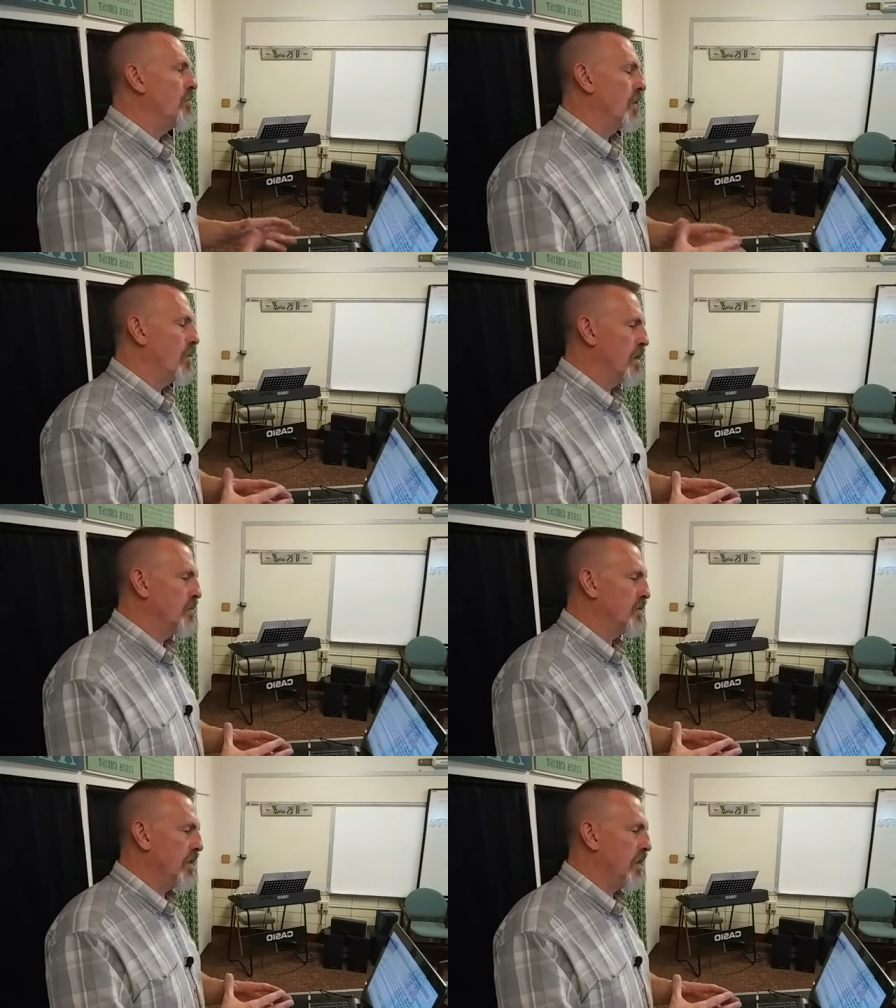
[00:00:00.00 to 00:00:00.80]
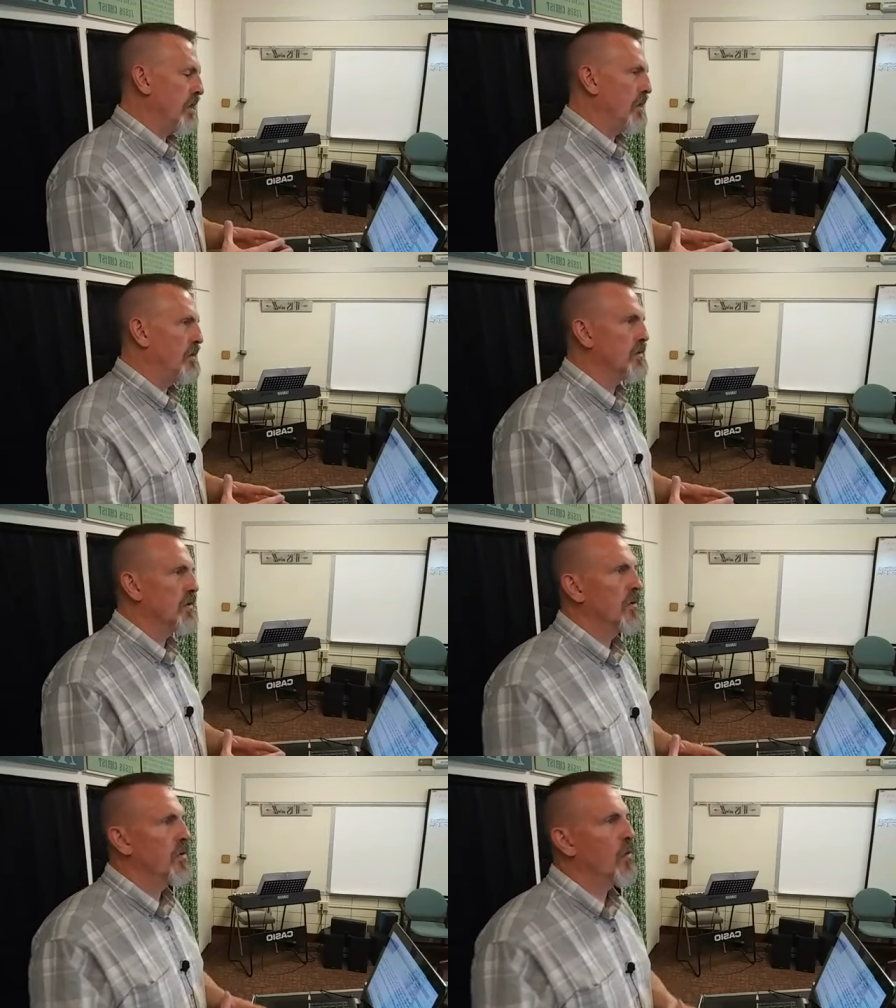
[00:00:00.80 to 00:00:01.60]
But what I'm saying
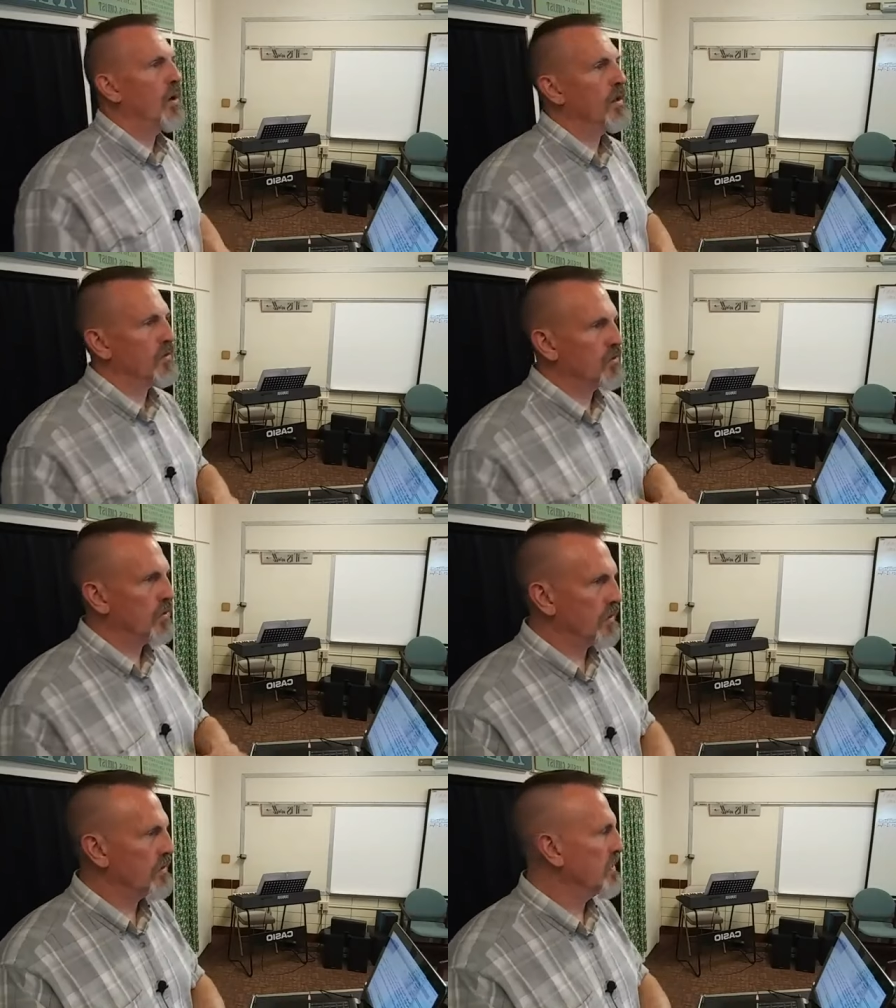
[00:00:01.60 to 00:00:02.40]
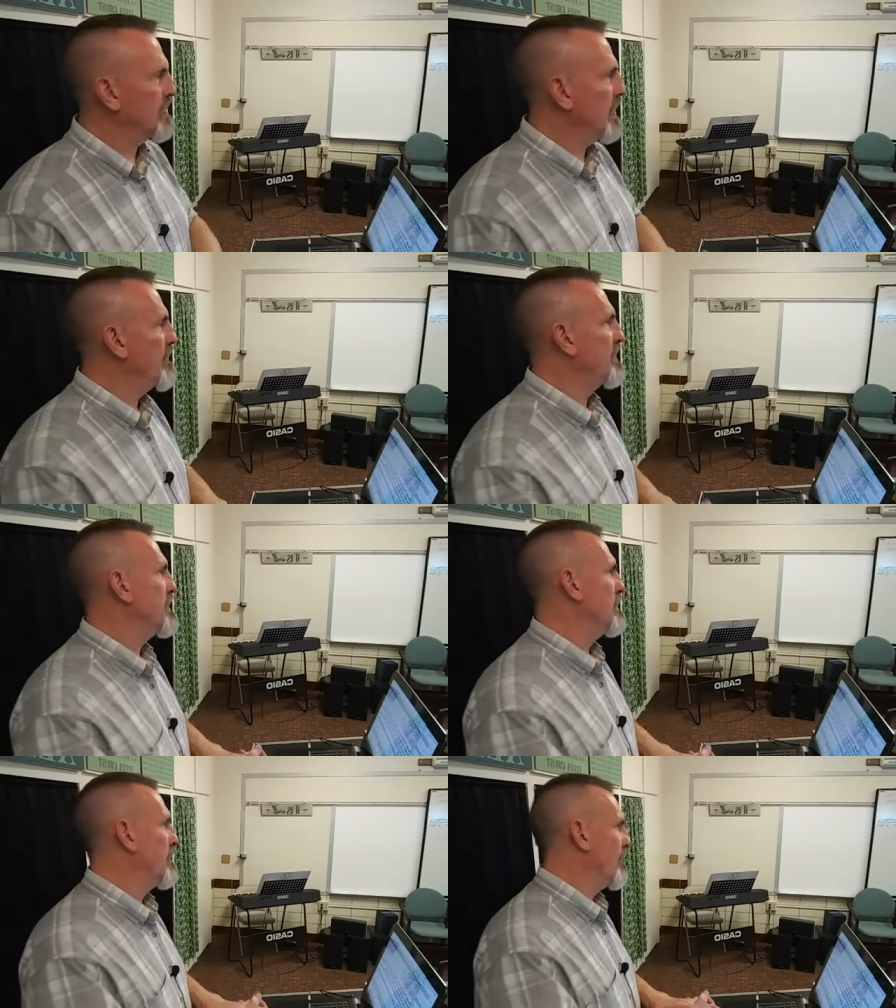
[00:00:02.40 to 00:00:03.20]
is, what it took to save
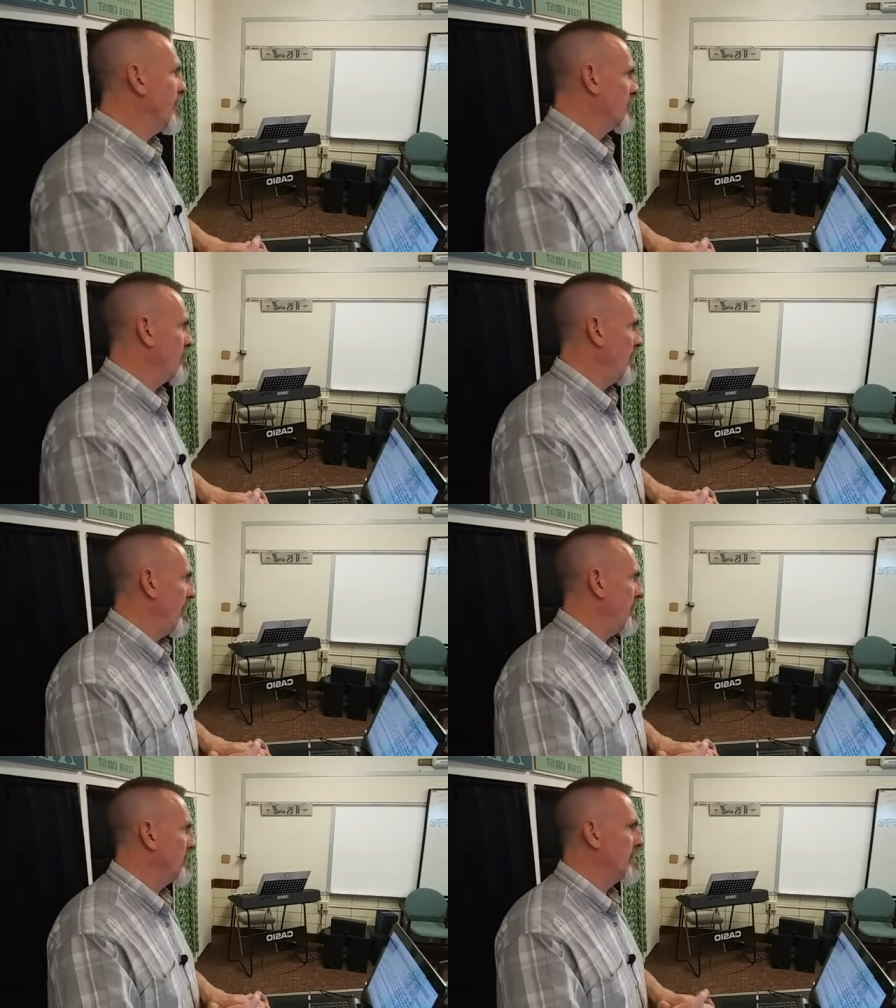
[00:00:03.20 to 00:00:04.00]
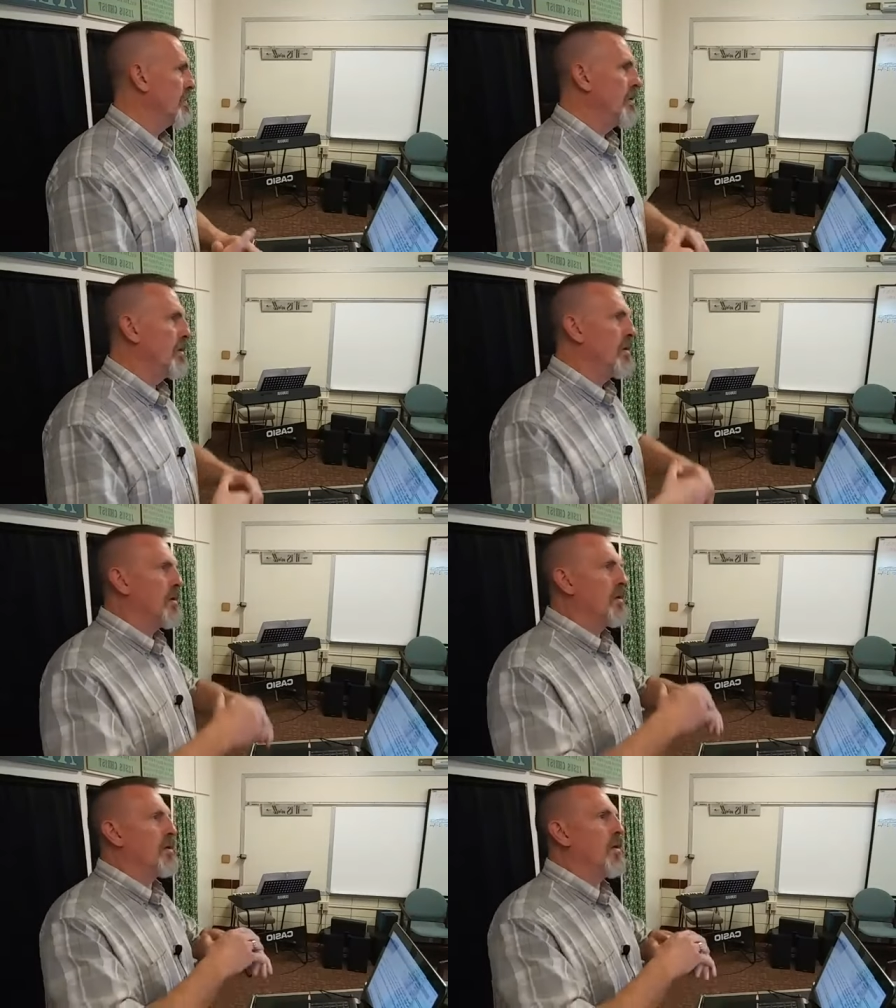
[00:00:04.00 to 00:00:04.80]
us in the first place,
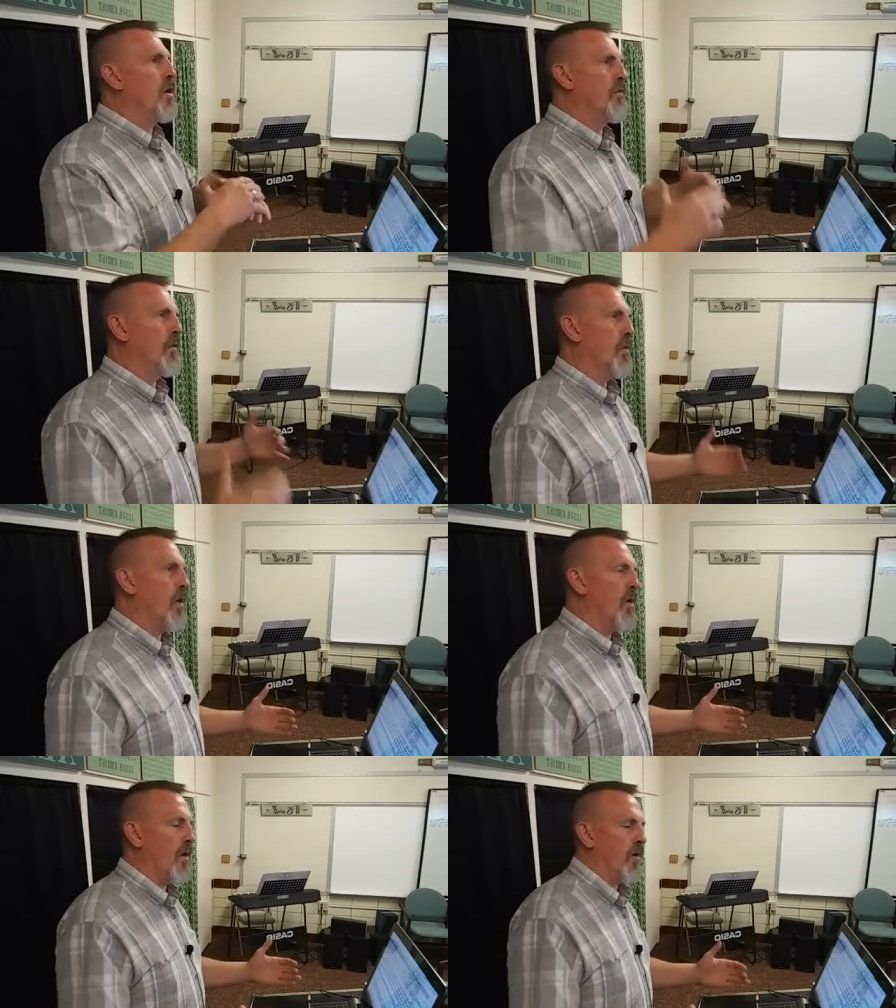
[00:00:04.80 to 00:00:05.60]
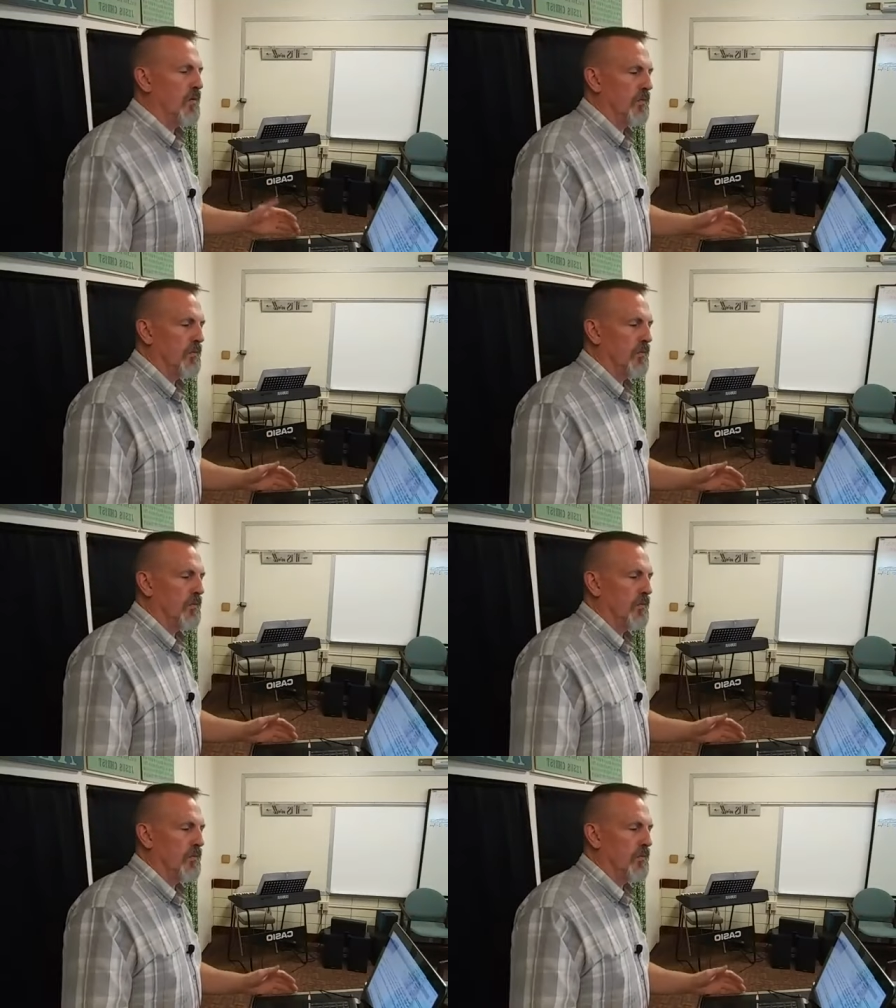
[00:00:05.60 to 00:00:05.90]
overall,